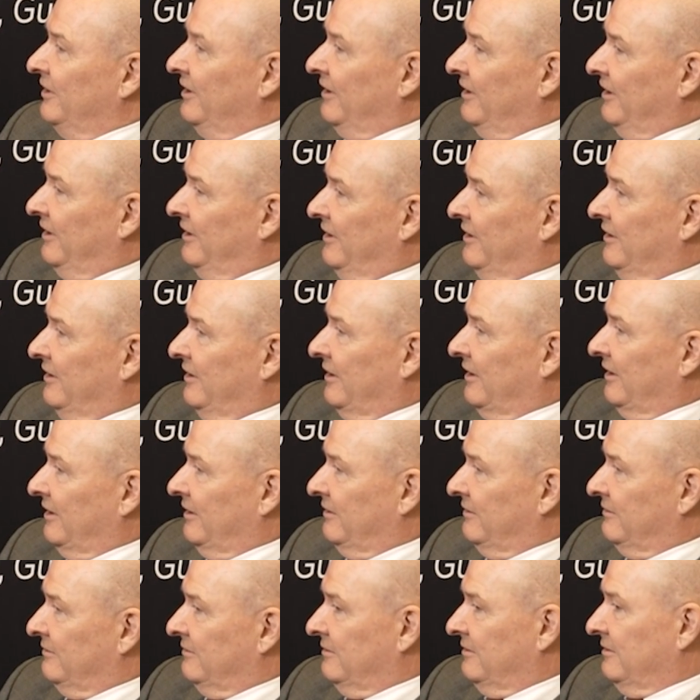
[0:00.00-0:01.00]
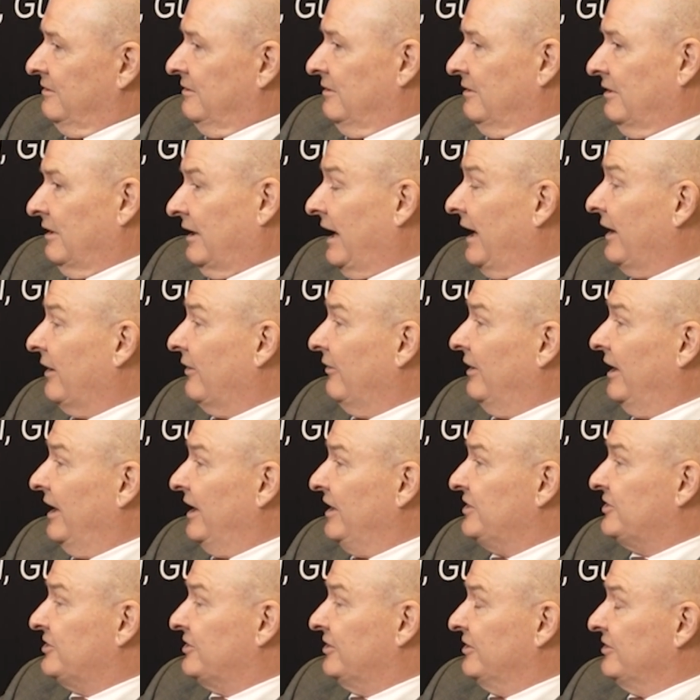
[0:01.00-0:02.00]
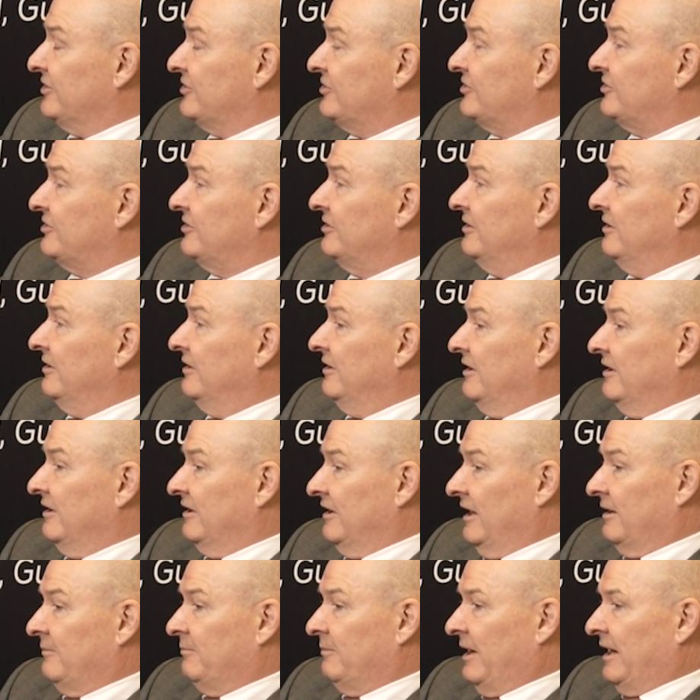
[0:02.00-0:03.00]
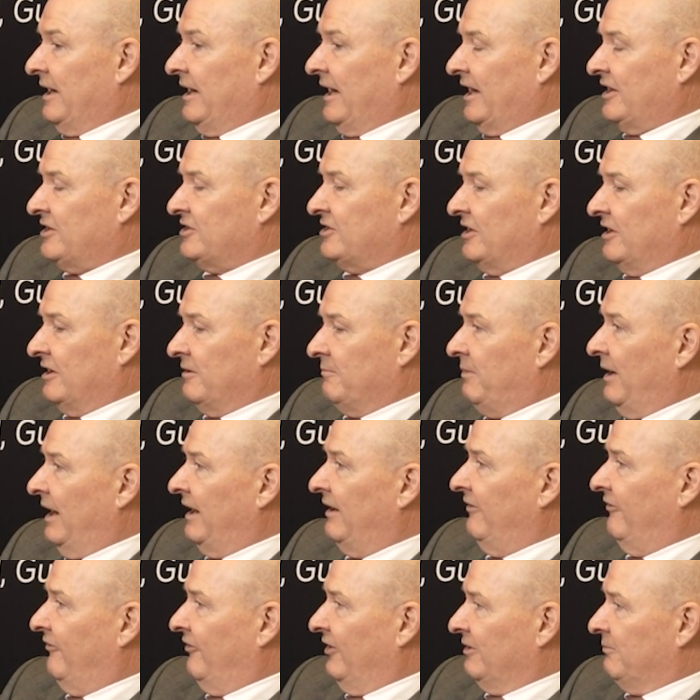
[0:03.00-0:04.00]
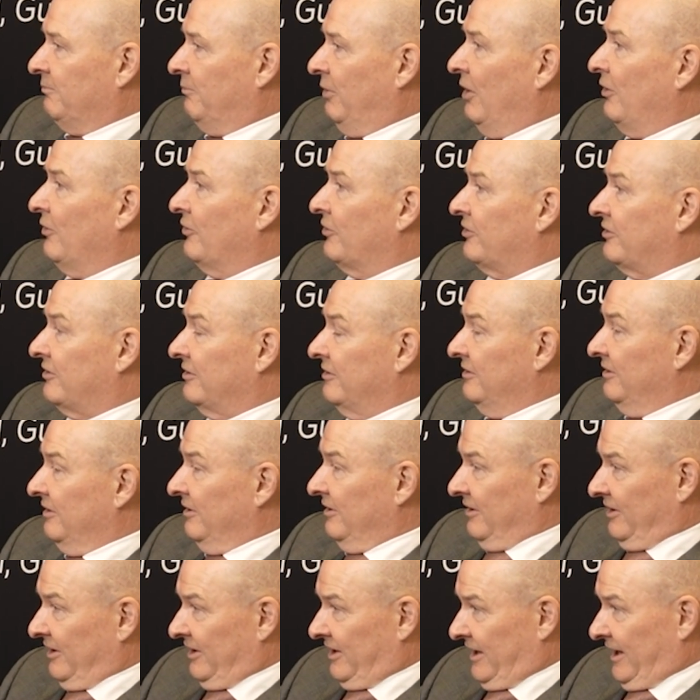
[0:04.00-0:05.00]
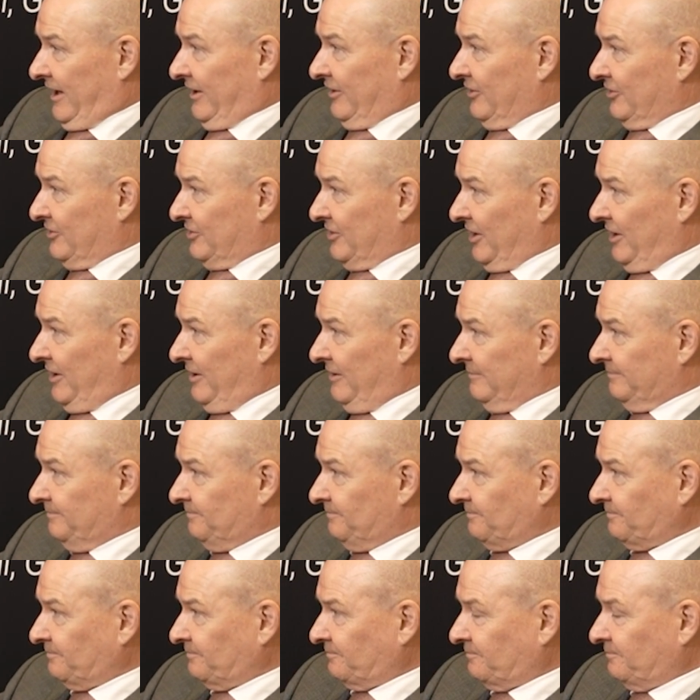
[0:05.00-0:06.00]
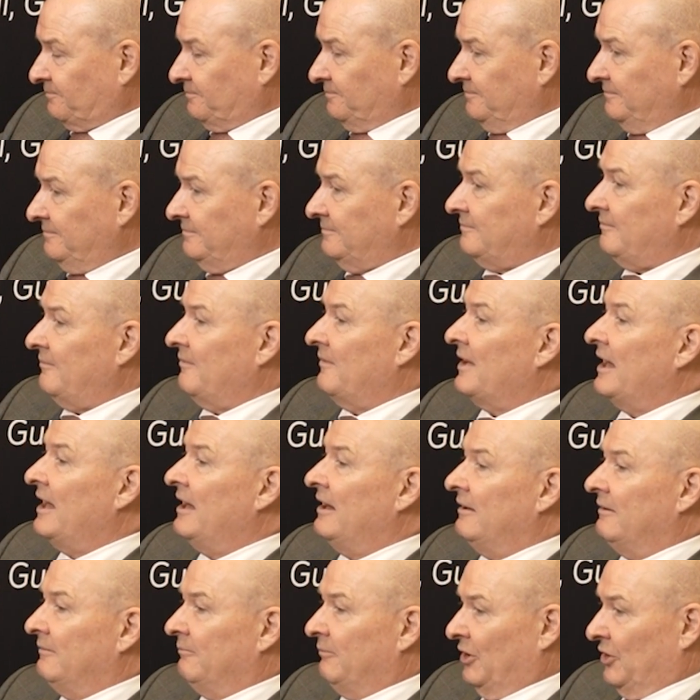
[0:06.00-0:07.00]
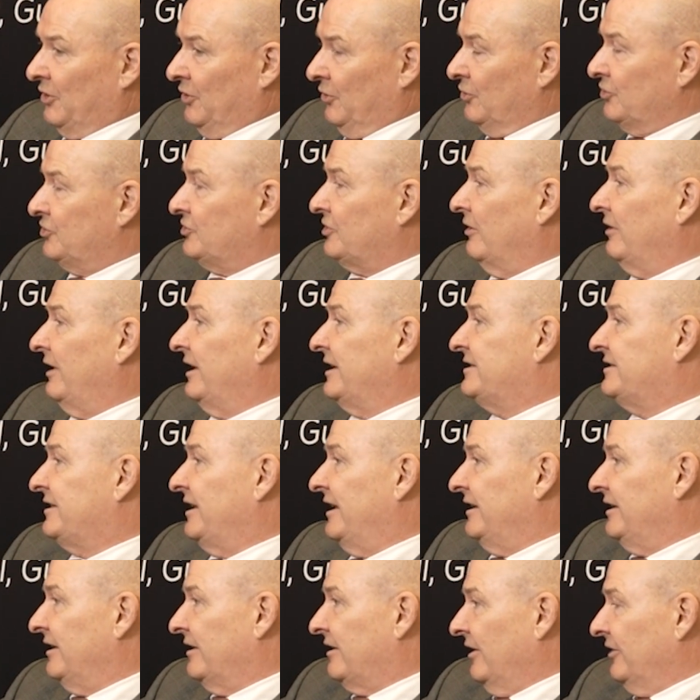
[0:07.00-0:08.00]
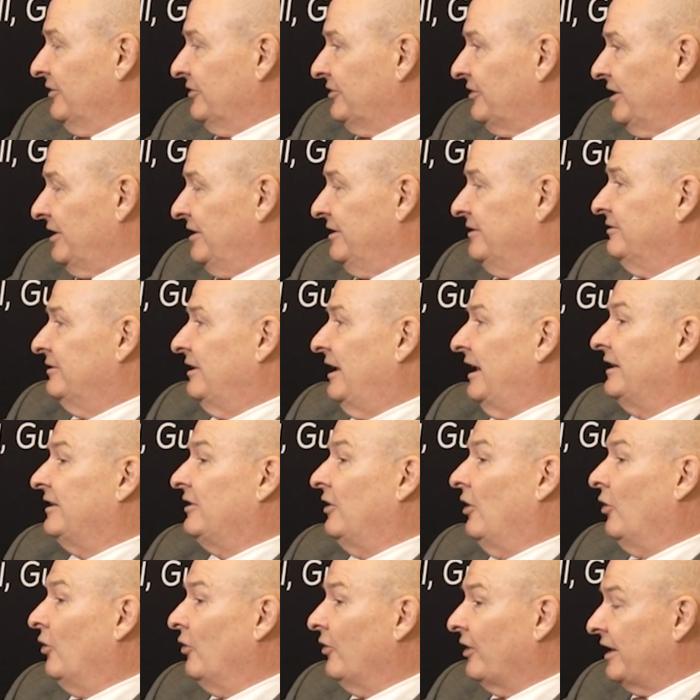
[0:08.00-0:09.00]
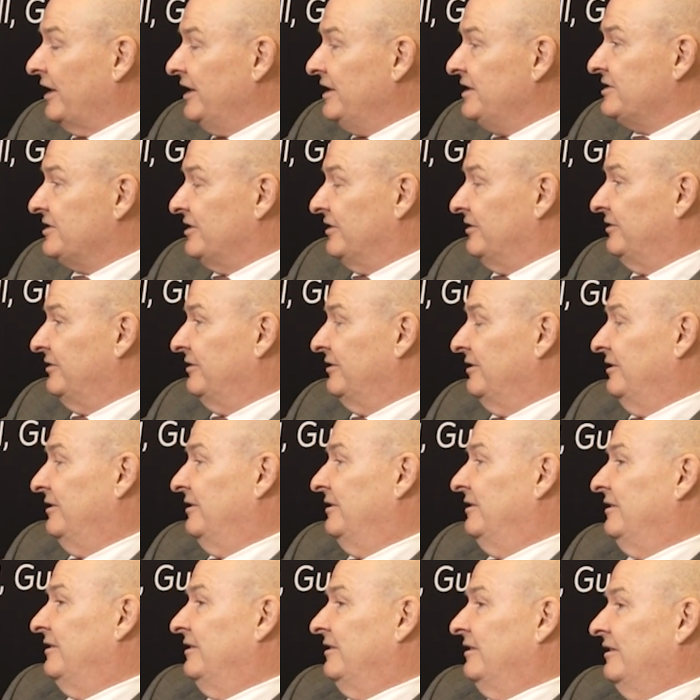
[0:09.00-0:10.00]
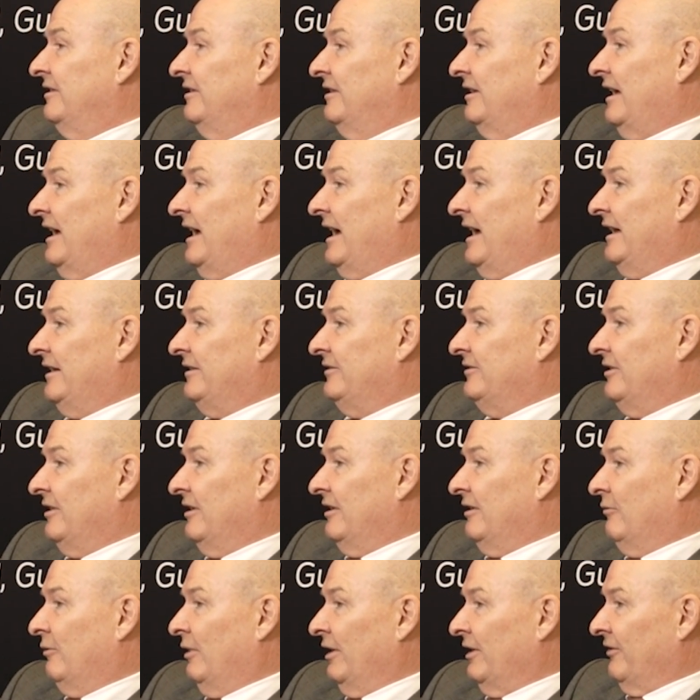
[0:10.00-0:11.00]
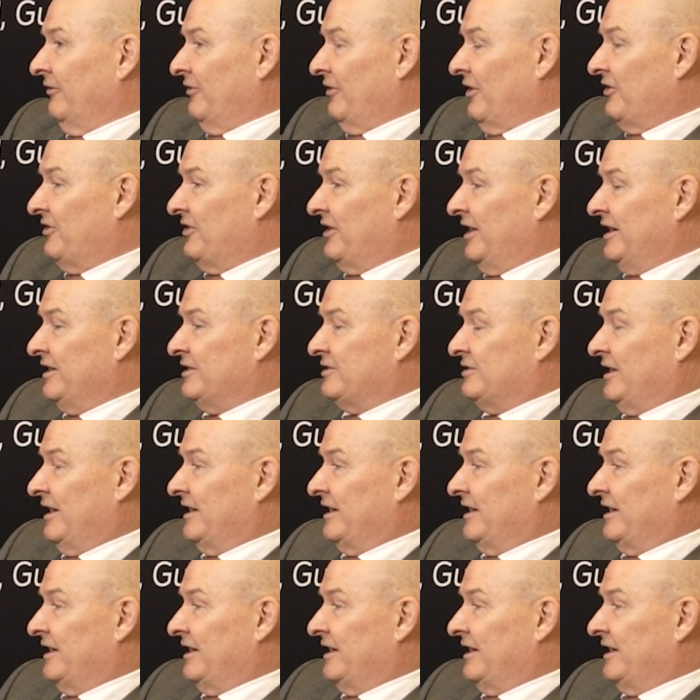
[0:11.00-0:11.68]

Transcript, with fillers: uh, regulations mm. that may actually benefit both the industry, mm. but also, let's say, the country and the whole region. Mm. And uh, one of the things